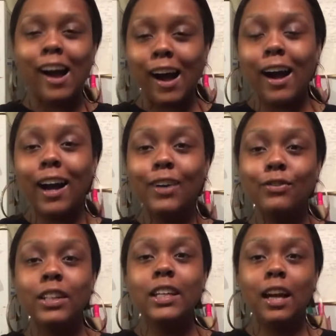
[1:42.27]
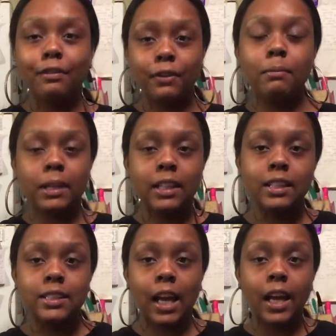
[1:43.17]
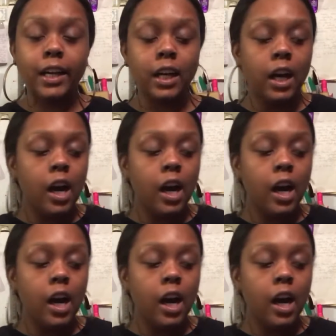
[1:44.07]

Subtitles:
I really have fun making this cake.